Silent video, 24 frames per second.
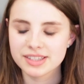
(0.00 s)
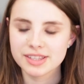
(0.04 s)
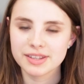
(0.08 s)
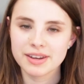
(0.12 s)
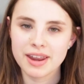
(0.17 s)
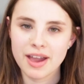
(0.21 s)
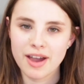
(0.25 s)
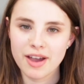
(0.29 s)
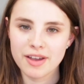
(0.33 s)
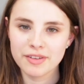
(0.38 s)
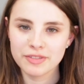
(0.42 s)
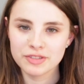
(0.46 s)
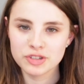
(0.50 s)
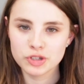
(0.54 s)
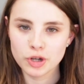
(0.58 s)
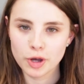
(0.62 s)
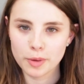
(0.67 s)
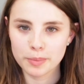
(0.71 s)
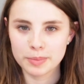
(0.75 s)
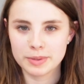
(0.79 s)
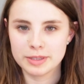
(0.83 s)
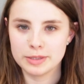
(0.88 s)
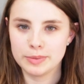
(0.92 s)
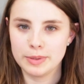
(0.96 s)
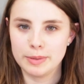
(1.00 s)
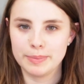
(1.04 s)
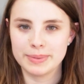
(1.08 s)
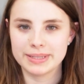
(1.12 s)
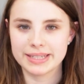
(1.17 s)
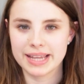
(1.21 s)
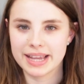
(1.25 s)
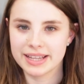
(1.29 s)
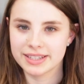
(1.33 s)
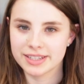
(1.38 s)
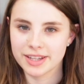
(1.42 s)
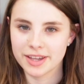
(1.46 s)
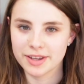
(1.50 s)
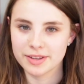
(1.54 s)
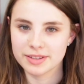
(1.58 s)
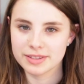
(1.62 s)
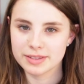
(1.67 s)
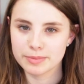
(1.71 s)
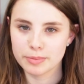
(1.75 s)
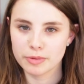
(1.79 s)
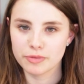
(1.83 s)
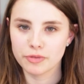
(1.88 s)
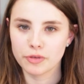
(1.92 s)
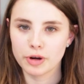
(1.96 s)
So now I've chopped the sweet
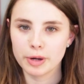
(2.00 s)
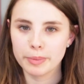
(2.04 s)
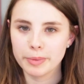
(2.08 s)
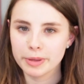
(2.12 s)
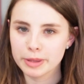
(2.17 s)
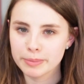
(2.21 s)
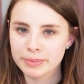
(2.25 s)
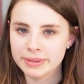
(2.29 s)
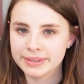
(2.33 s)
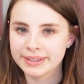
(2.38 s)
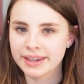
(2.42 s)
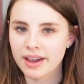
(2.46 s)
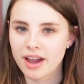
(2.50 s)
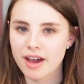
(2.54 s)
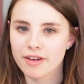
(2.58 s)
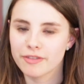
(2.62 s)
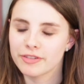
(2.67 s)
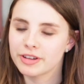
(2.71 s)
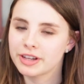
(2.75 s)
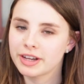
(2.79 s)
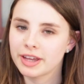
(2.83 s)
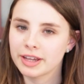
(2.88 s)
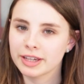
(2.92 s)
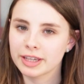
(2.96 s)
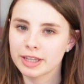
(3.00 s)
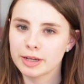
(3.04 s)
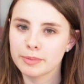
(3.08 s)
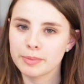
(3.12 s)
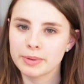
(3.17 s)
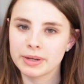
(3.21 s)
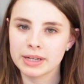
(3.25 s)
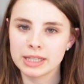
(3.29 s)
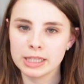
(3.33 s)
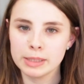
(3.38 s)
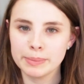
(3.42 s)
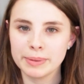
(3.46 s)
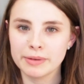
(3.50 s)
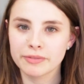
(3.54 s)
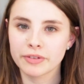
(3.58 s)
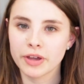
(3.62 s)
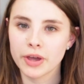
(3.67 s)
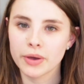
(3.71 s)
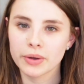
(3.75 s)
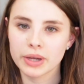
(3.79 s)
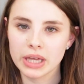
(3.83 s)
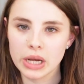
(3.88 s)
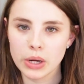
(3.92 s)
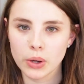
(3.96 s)
potatoes. Before I put them in the oven, I'm going to put a little
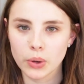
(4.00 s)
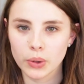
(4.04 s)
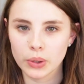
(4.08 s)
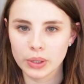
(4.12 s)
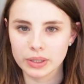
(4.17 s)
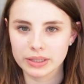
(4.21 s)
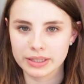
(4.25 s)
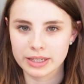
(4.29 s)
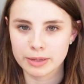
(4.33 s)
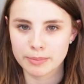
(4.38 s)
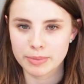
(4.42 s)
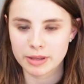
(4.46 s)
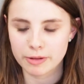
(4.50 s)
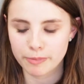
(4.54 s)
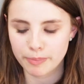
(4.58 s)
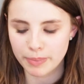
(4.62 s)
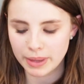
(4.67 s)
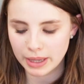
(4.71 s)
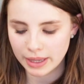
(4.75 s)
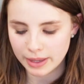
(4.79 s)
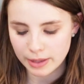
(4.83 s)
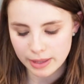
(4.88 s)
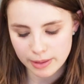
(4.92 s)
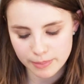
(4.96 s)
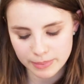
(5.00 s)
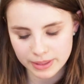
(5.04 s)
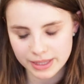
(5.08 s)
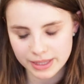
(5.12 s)
bit of coconut oil and a bit of pink